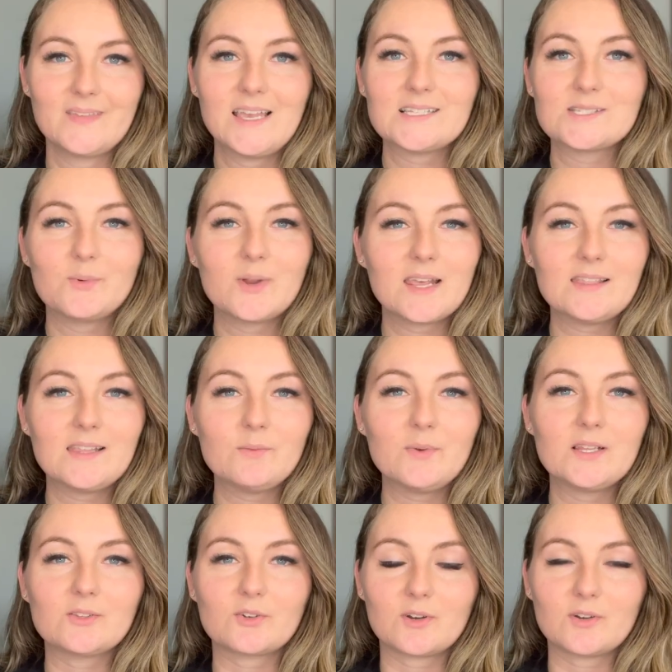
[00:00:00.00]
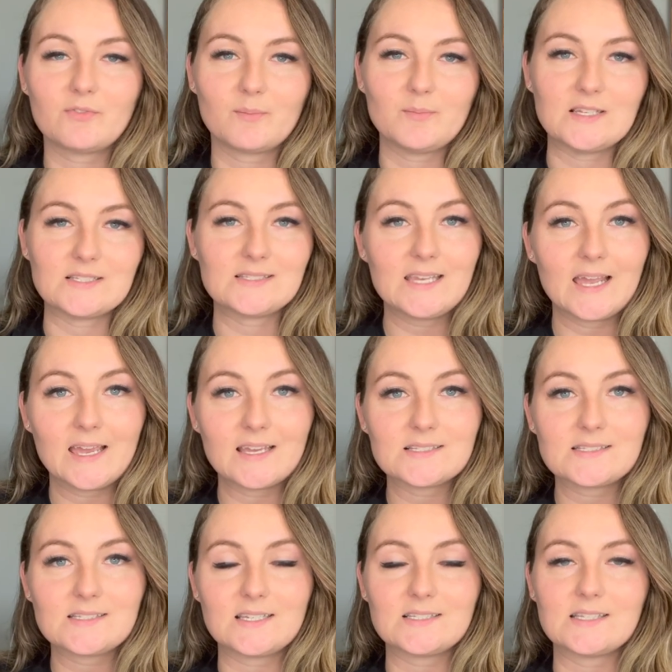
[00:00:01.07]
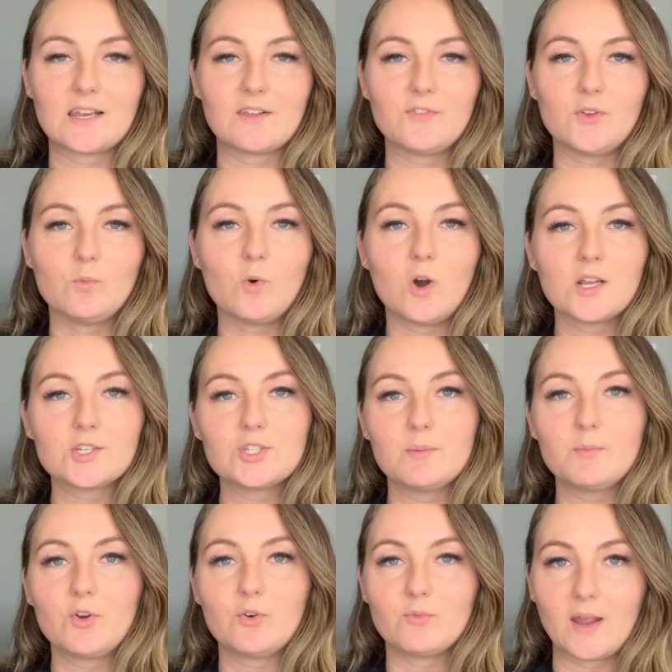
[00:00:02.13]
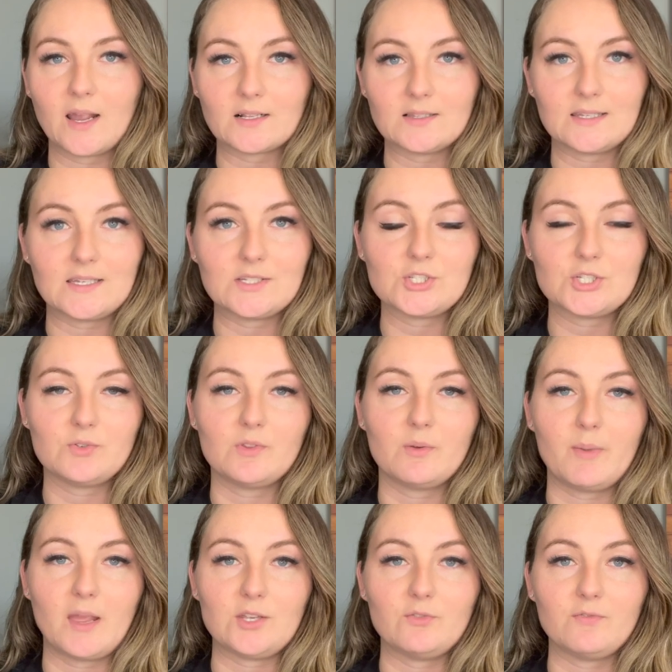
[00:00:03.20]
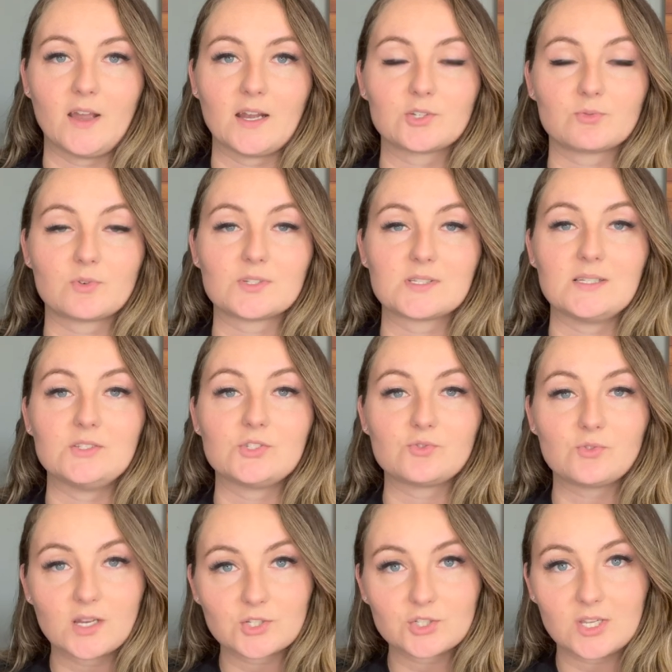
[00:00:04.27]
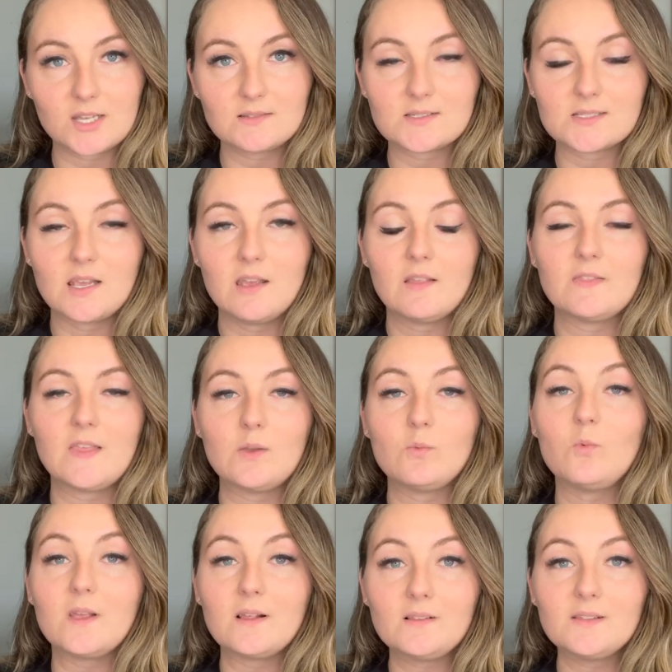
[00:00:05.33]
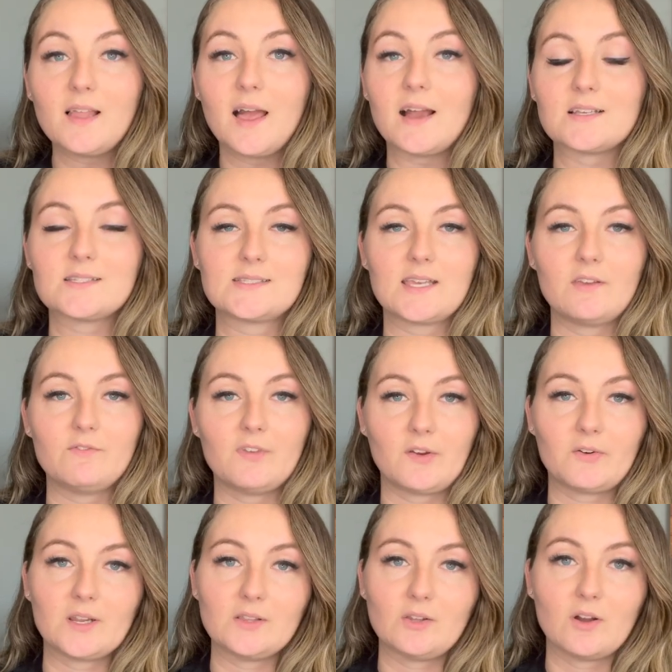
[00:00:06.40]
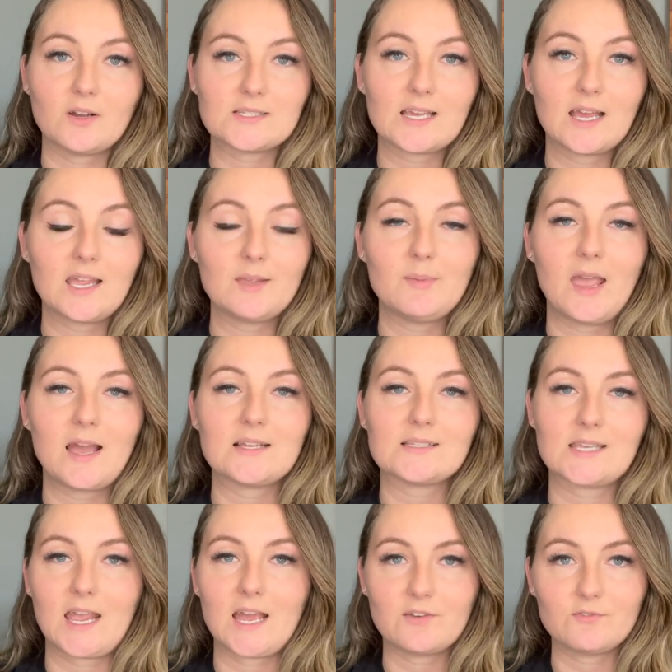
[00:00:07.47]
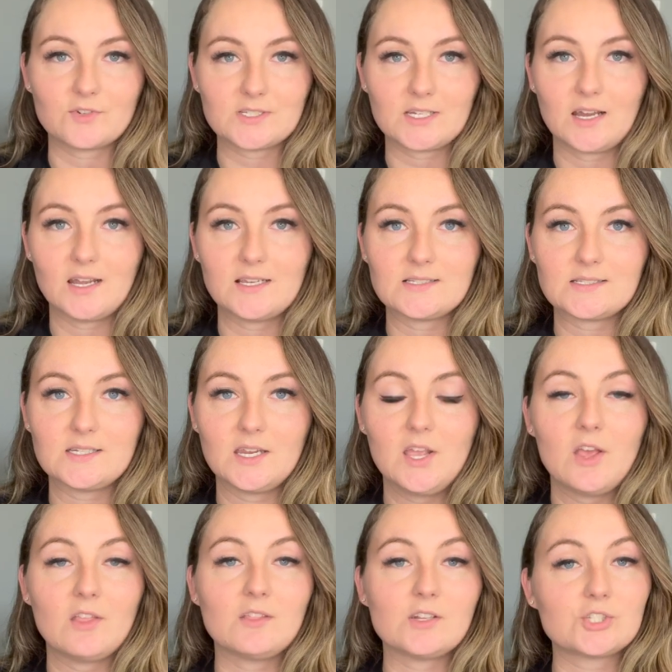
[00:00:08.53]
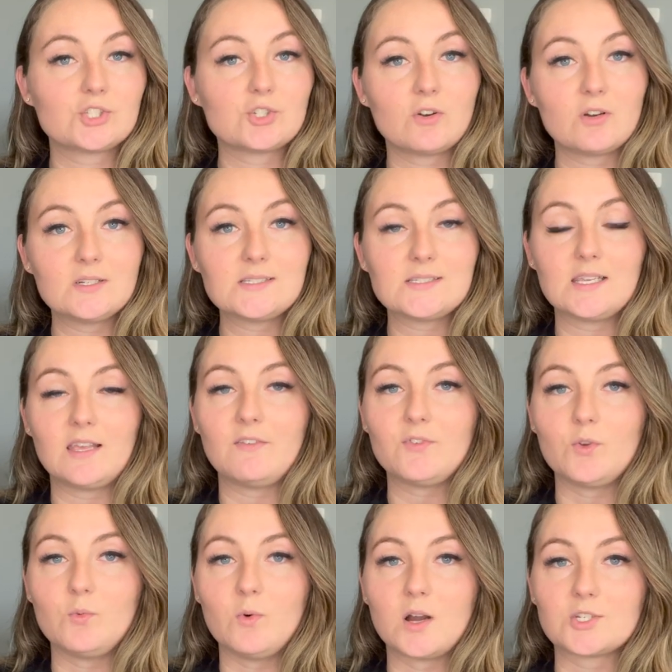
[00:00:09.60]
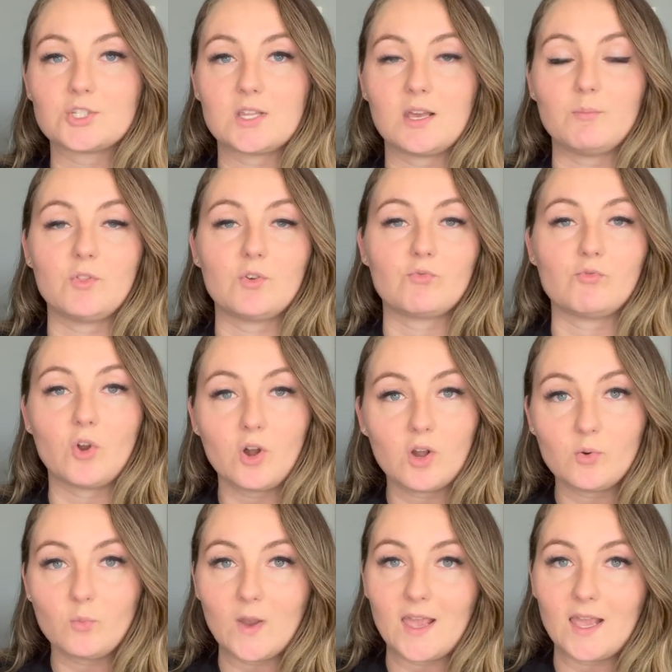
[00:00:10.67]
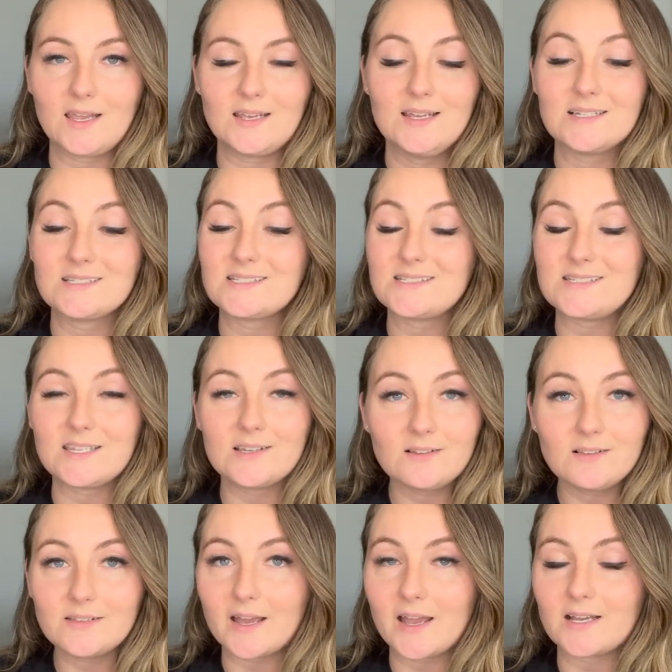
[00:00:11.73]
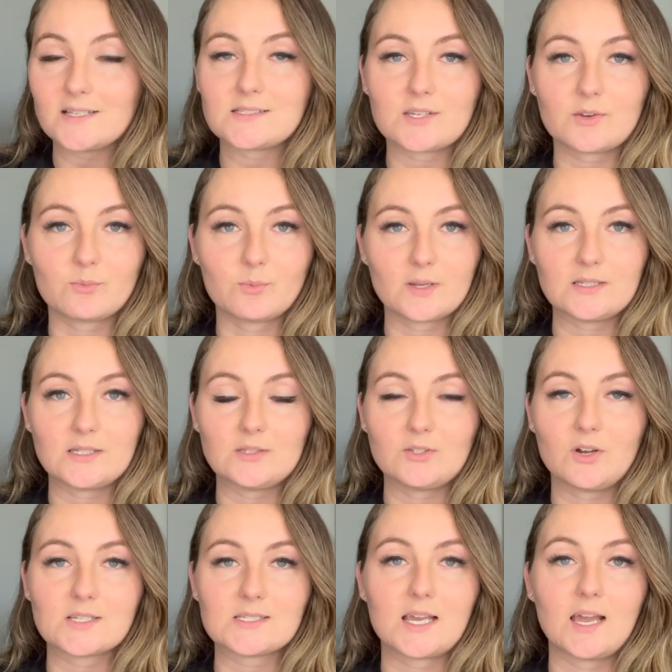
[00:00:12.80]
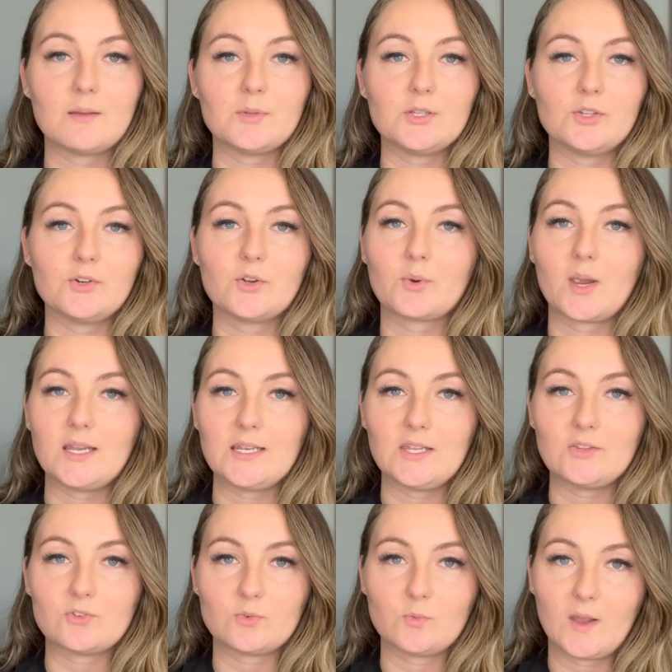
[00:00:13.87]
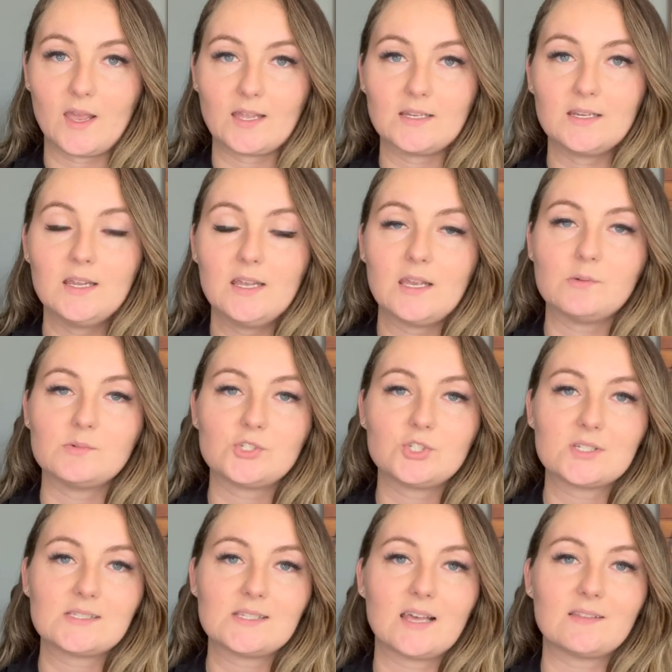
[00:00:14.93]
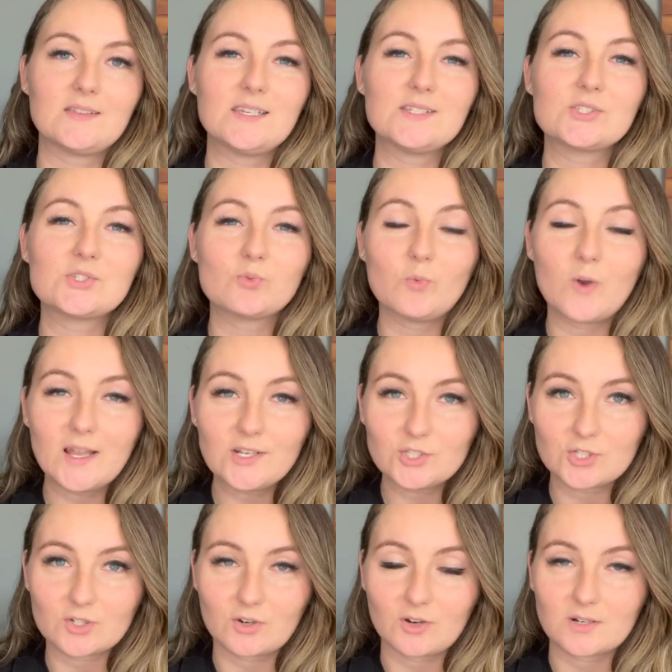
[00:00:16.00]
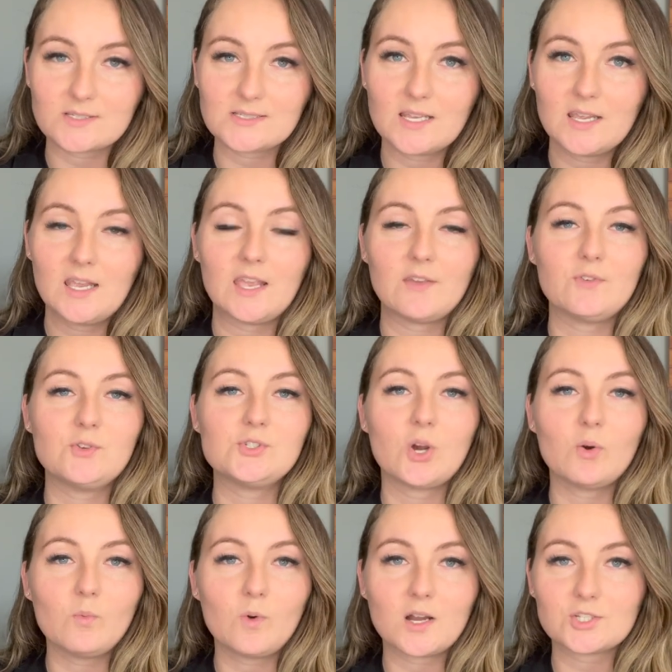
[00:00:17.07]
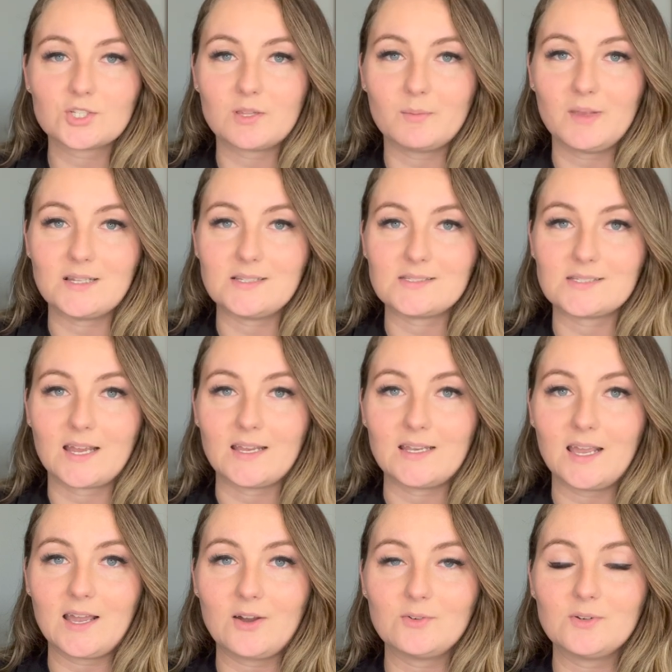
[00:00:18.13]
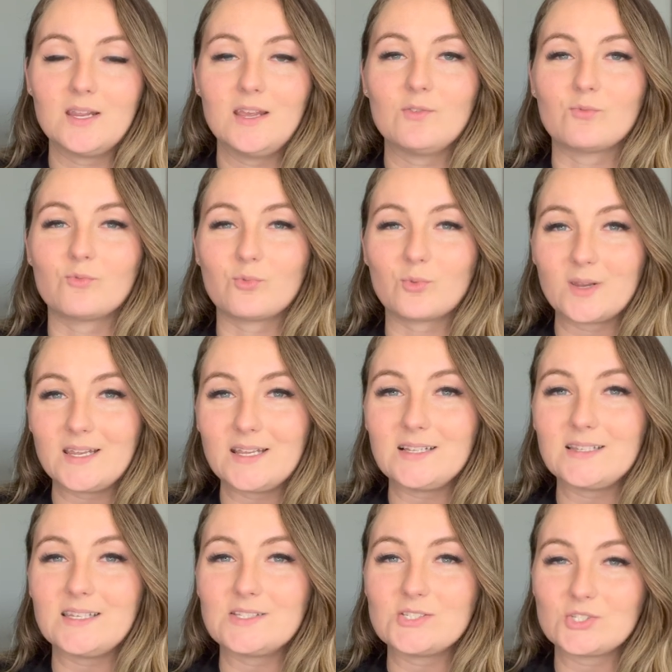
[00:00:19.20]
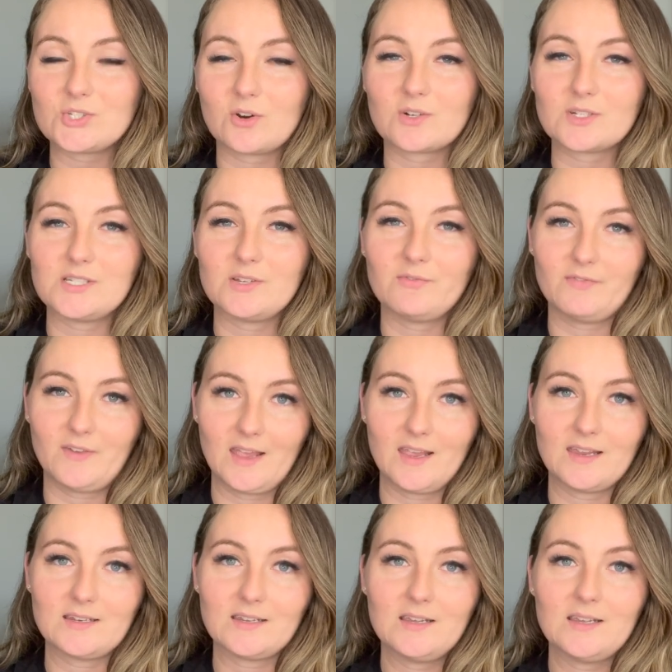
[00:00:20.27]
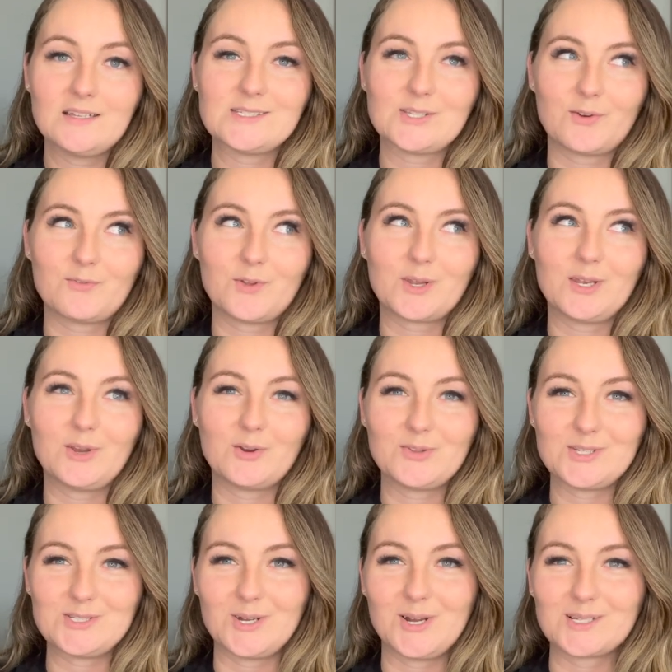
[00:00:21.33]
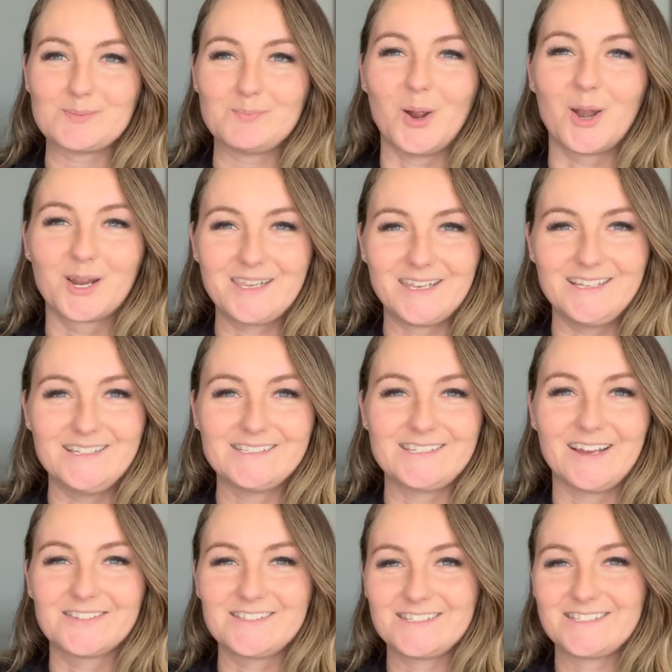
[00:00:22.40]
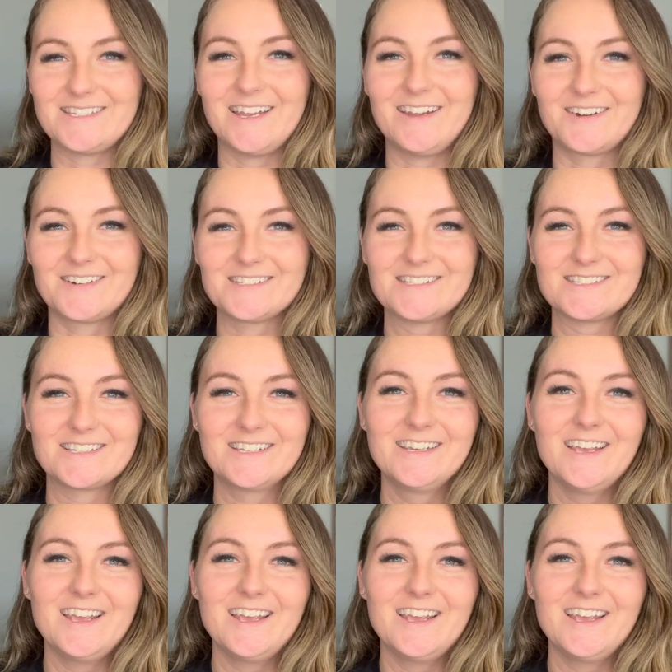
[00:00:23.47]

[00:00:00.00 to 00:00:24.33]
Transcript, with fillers: So what I think we learned from this test is that if you wash them correctly to the manufacturer's instructions, they will last a very long time as advertised. The shirts, if you wash them the wrong way, still last a really long time and look great either way. It was just that these sweatshirts, if you don't wash them inside out, really start to fade. Sorry if you can hear the dogs barking downstairs.